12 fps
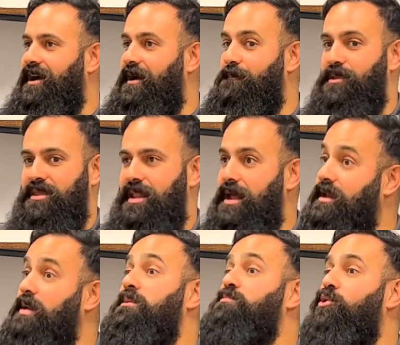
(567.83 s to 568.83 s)
uh, but then they
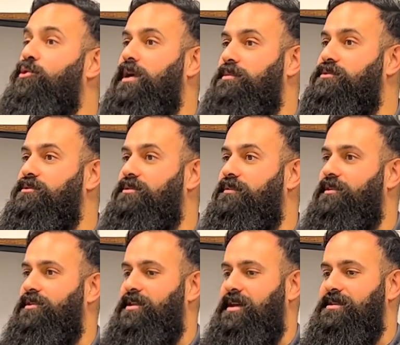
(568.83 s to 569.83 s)
can be programmed to do
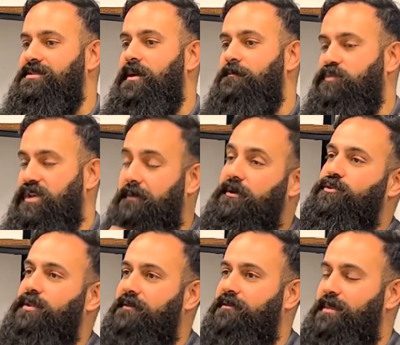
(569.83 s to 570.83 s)
different things. Can we do
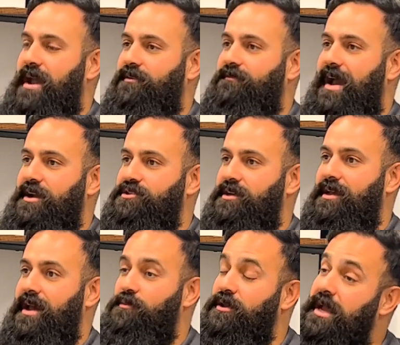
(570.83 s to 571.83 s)
that for manufacturing?
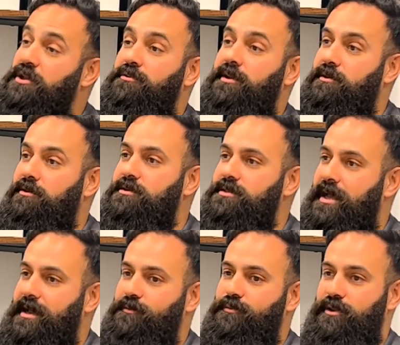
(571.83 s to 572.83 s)
And what that unit looks
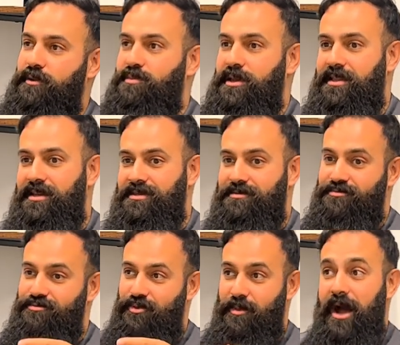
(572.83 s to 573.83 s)
like? Would it be this
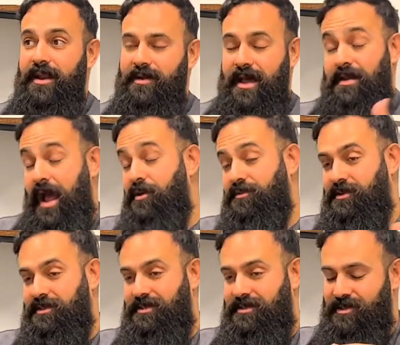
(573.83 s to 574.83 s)
robotic? And our
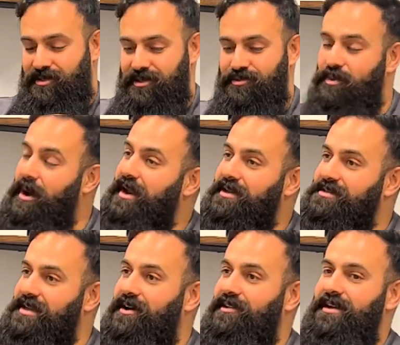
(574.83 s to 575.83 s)
thesis is there's this robotic
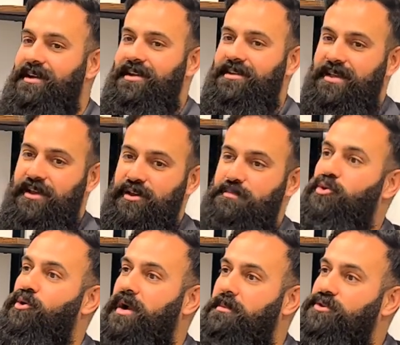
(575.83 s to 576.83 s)
cell that you can
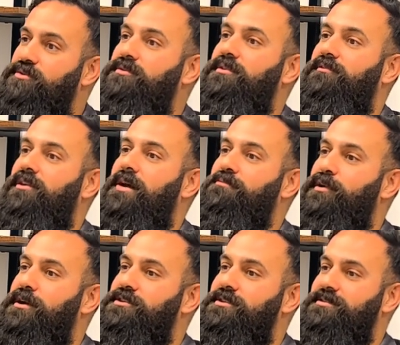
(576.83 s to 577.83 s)
program it to do different
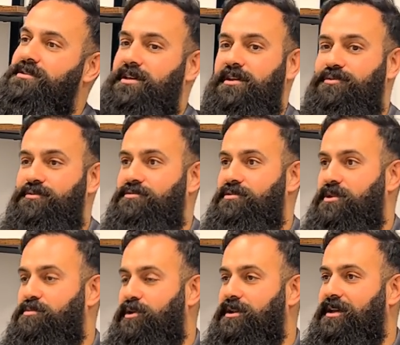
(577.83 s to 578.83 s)
operations. It can do
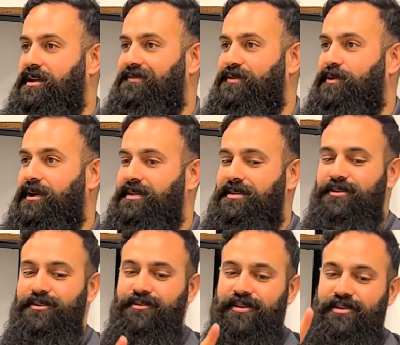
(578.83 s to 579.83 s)
3D printing if you wanted to
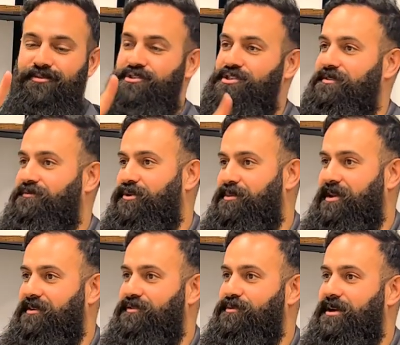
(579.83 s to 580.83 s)
do, mm-hmm. it can do sheet
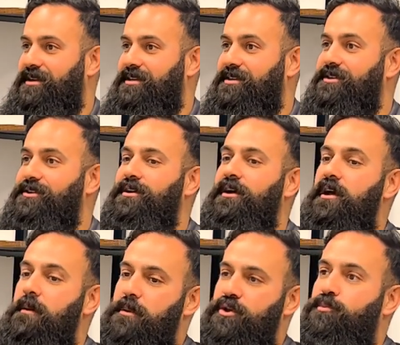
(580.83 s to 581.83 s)
forming if you wanted to do,
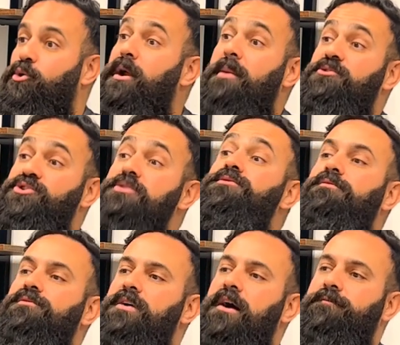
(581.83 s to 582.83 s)
but you program it just
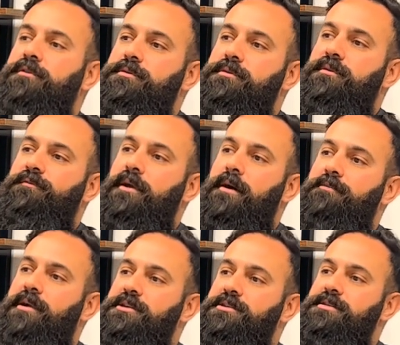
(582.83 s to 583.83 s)
through software to do different
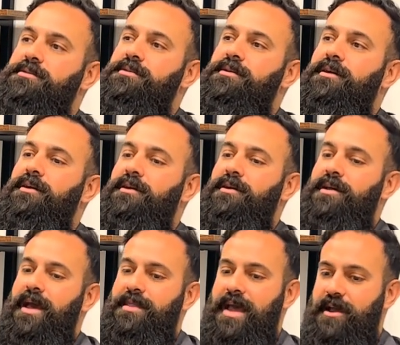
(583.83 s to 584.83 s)
operations.
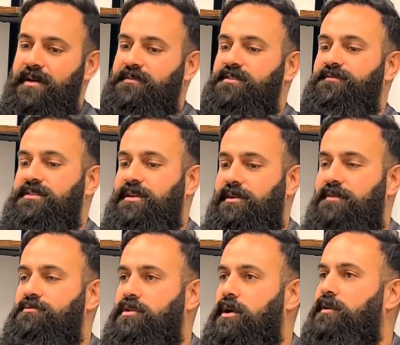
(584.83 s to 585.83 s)
And now you have this facility
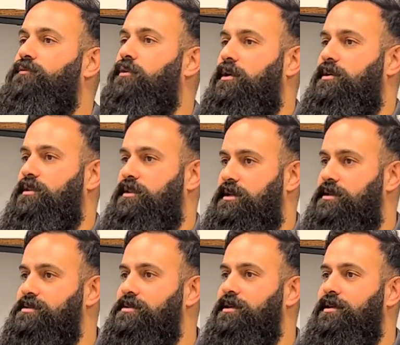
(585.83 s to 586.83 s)
of 300, 400 of
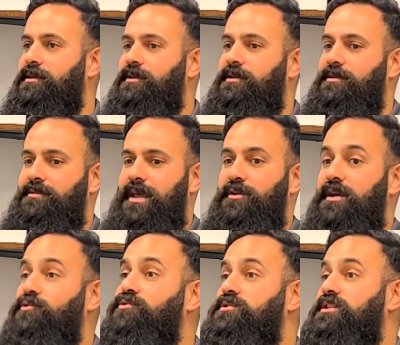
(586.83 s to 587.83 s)
these. Now you
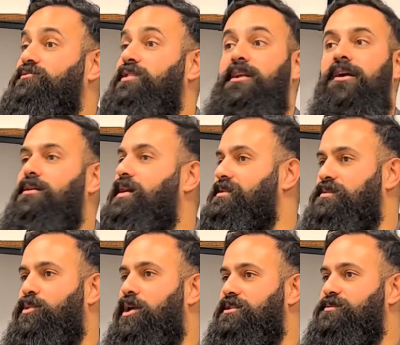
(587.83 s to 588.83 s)
can create all kinds
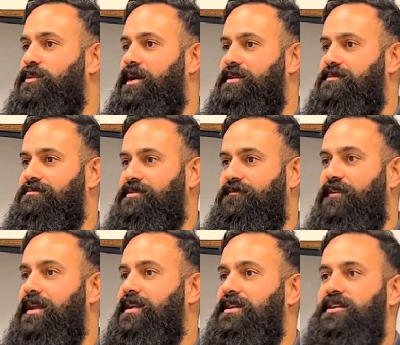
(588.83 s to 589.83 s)
of parts by
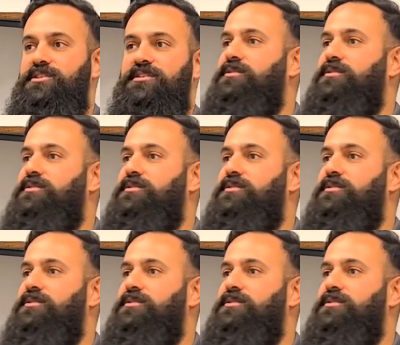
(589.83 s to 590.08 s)
defining each